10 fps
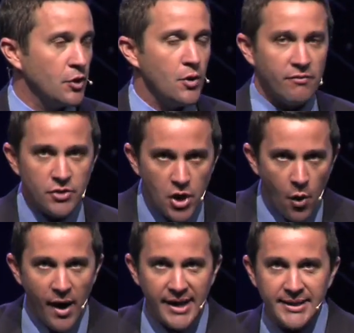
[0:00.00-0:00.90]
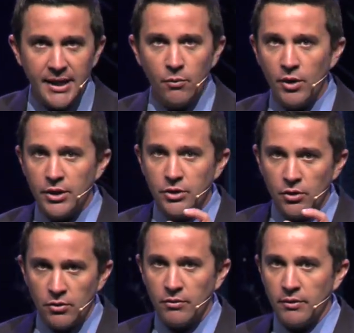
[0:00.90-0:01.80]
You have no idea what
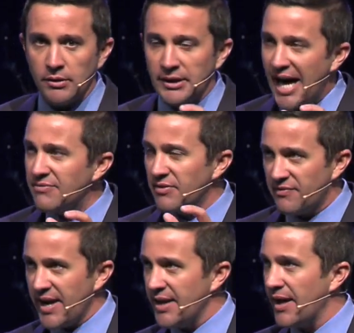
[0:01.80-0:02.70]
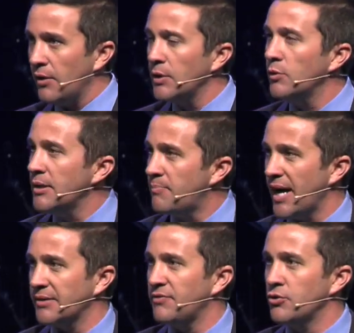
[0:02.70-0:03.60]
your life of faith, how it will
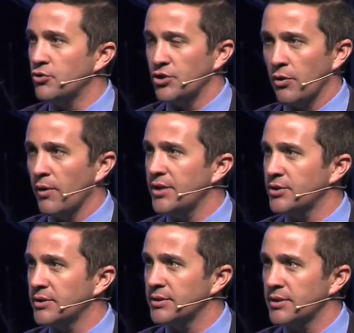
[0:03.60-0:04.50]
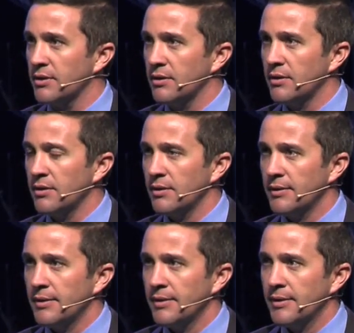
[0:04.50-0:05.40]
impact future generations.
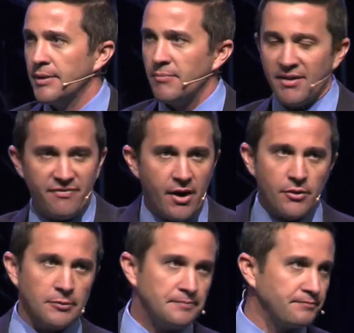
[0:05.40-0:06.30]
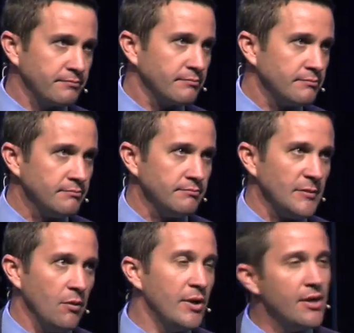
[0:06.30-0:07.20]
My father,
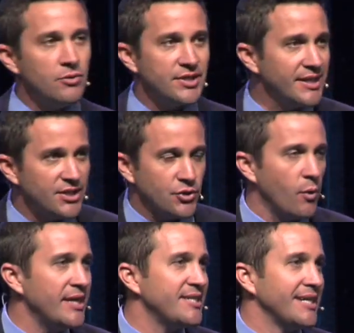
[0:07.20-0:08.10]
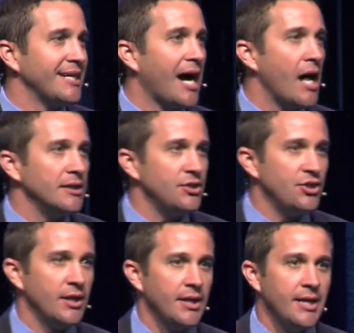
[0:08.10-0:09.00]
when he was in his twenties in
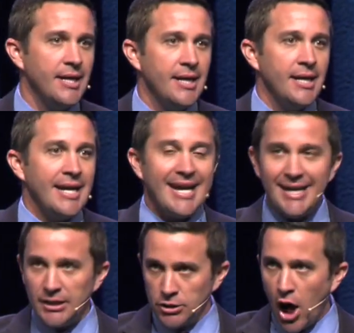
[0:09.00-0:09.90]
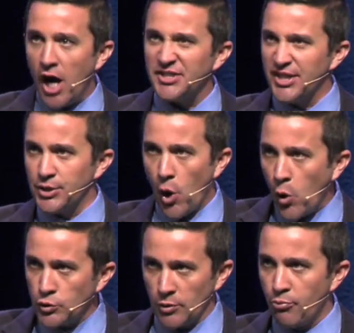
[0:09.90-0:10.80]
college, he lost his
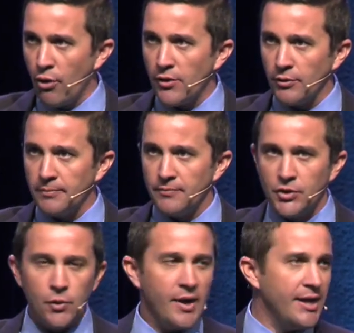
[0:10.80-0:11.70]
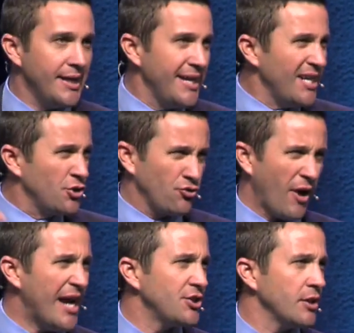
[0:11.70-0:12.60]
older brother to a, in a
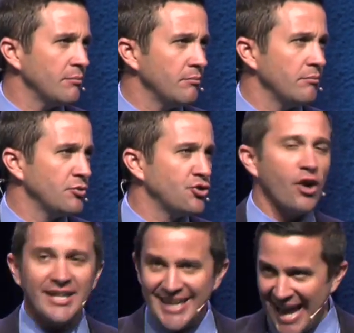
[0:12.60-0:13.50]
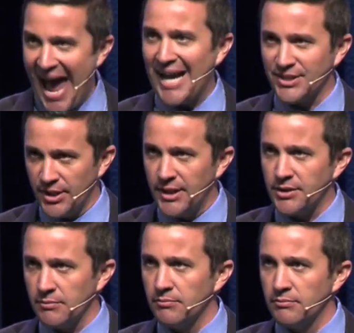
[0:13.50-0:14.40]
tragic trucking accident.